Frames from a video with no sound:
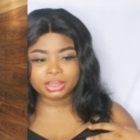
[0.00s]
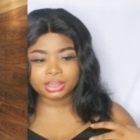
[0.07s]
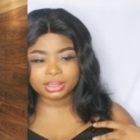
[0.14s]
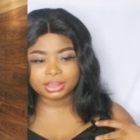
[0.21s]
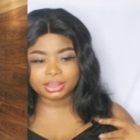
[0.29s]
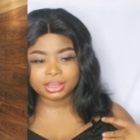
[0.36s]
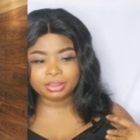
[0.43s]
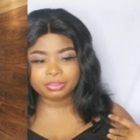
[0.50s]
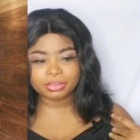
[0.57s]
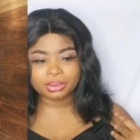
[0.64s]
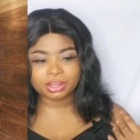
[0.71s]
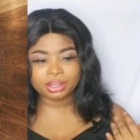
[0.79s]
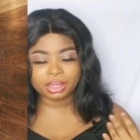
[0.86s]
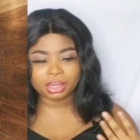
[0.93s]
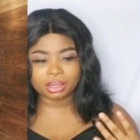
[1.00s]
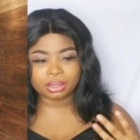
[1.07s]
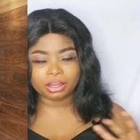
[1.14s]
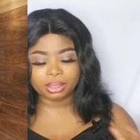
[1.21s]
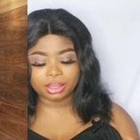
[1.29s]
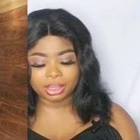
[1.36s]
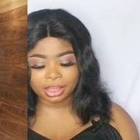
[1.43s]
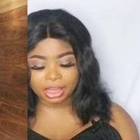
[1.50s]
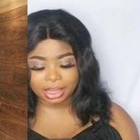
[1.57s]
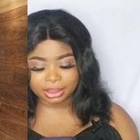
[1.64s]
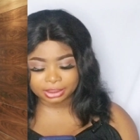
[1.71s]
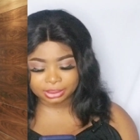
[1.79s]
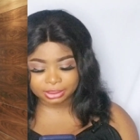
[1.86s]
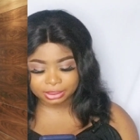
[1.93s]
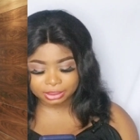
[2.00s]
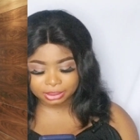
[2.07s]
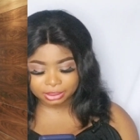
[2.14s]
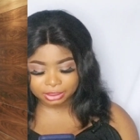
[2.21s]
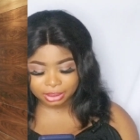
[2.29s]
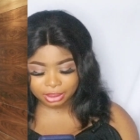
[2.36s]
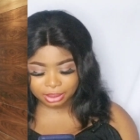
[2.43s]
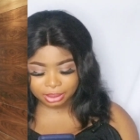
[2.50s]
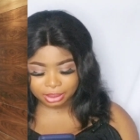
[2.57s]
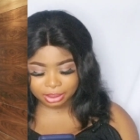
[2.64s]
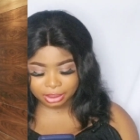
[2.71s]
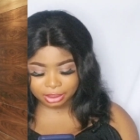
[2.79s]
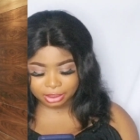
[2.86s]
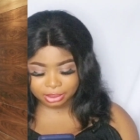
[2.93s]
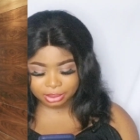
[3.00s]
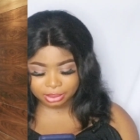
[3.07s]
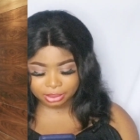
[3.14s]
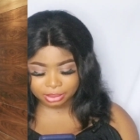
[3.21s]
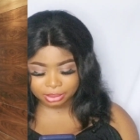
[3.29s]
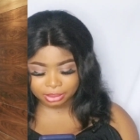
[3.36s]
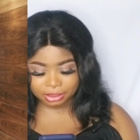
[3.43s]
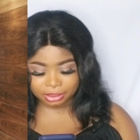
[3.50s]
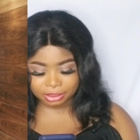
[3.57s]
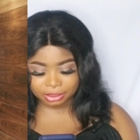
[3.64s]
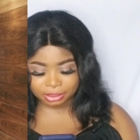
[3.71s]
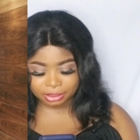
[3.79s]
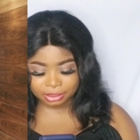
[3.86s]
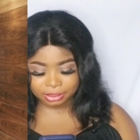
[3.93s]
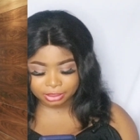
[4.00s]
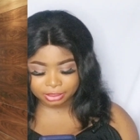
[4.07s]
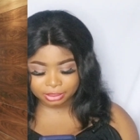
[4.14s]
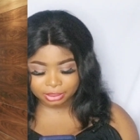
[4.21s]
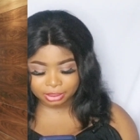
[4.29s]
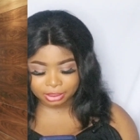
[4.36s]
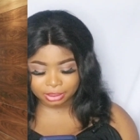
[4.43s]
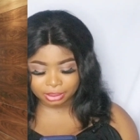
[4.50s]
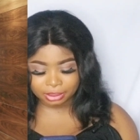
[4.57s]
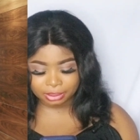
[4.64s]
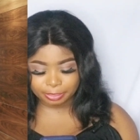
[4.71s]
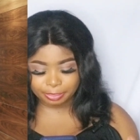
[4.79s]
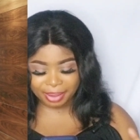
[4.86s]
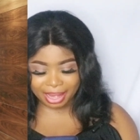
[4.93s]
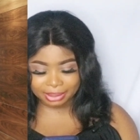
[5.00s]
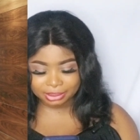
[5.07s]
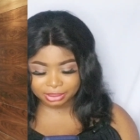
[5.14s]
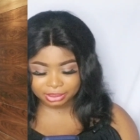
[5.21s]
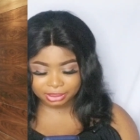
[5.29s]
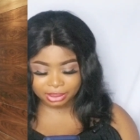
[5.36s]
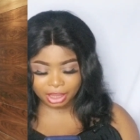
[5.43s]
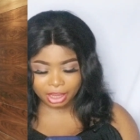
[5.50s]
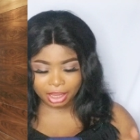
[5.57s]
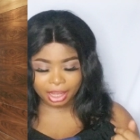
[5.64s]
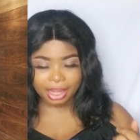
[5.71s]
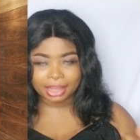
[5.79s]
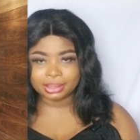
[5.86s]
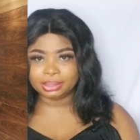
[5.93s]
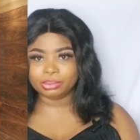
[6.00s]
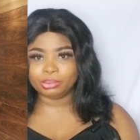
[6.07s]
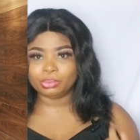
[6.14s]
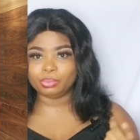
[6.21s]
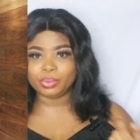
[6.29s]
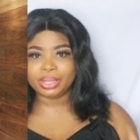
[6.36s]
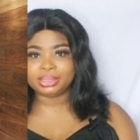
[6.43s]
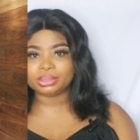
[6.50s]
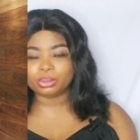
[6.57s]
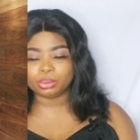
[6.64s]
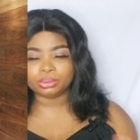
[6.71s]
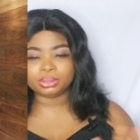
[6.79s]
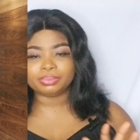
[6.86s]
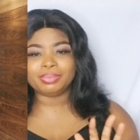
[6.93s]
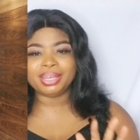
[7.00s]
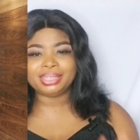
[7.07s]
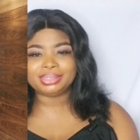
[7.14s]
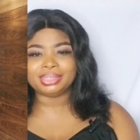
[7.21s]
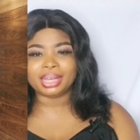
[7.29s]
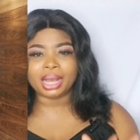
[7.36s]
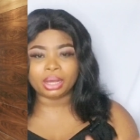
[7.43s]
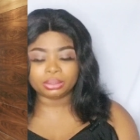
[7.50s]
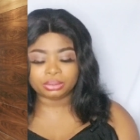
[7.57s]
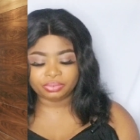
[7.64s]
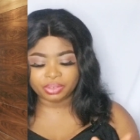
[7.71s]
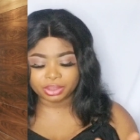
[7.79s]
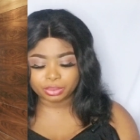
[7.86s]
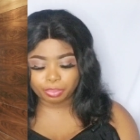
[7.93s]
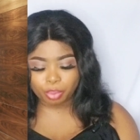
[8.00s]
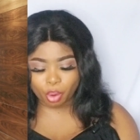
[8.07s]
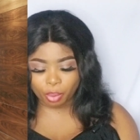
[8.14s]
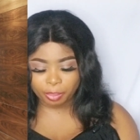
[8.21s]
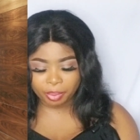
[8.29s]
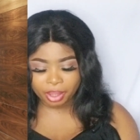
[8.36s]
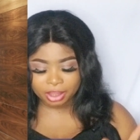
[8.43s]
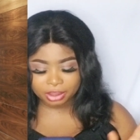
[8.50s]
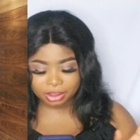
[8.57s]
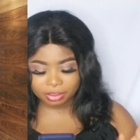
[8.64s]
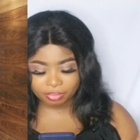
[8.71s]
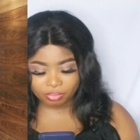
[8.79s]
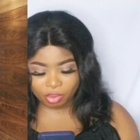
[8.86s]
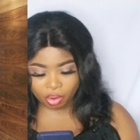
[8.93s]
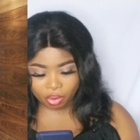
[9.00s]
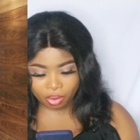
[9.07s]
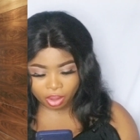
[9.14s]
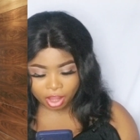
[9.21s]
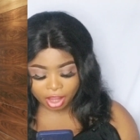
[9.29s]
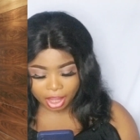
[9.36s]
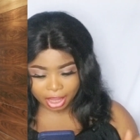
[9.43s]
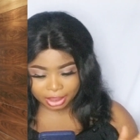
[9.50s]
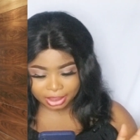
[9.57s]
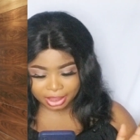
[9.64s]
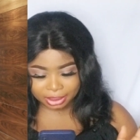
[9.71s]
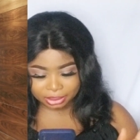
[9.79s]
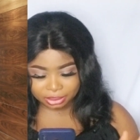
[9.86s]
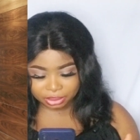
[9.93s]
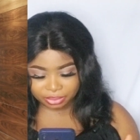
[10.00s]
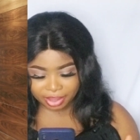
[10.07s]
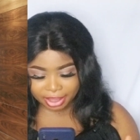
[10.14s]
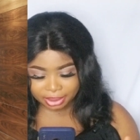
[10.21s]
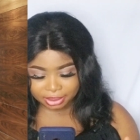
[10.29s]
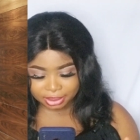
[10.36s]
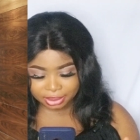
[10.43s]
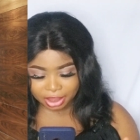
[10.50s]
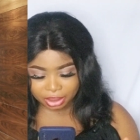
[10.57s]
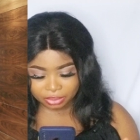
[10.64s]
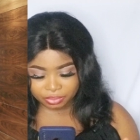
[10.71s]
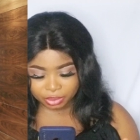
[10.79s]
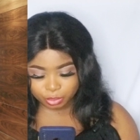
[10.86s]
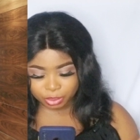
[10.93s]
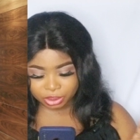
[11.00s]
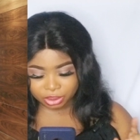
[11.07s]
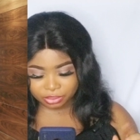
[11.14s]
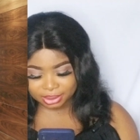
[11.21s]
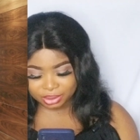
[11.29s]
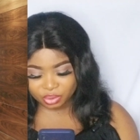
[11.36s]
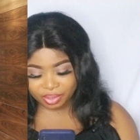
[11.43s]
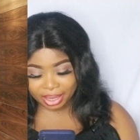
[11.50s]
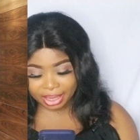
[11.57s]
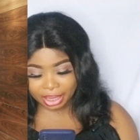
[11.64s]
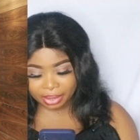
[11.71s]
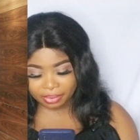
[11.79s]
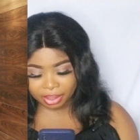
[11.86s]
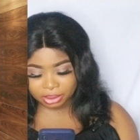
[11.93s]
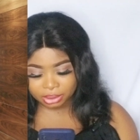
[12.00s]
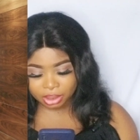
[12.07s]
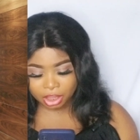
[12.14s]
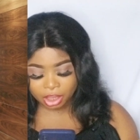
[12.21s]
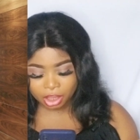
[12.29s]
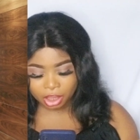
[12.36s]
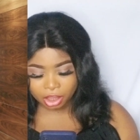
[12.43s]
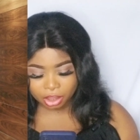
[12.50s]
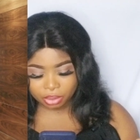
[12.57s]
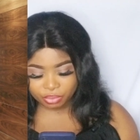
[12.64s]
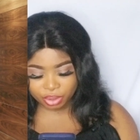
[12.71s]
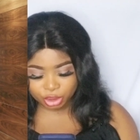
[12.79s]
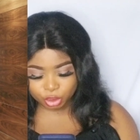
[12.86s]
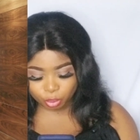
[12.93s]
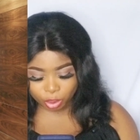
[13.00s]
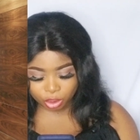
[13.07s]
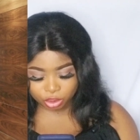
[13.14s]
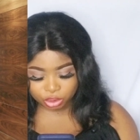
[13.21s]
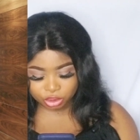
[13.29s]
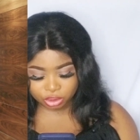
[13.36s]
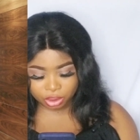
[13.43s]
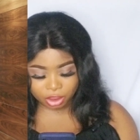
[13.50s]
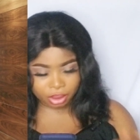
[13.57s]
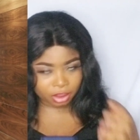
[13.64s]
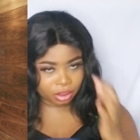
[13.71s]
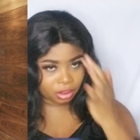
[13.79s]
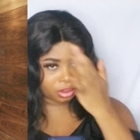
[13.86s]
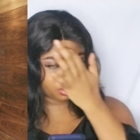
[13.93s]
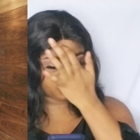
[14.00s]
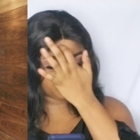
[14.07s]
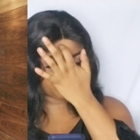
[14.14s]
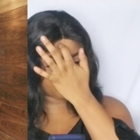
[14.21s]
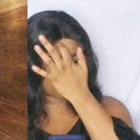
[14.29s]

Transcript: the same color as the the pants and the waistcoat makes the outfit pop the more. And he accessorized this outfit with a silver earrings, a wristwatch, uh,